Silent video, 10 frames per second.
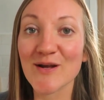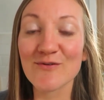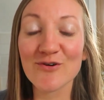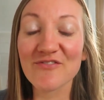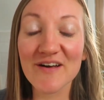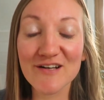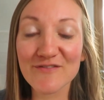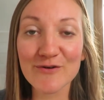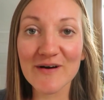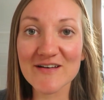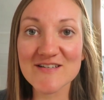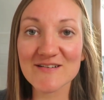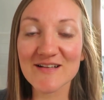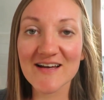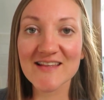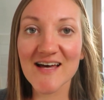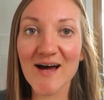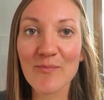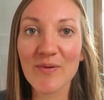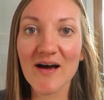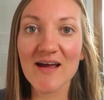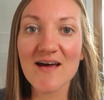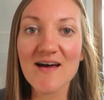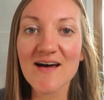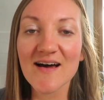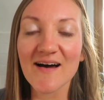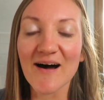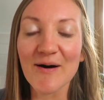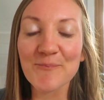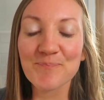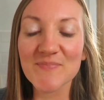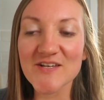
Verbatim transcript: I don't know if any of you else are like that, but um,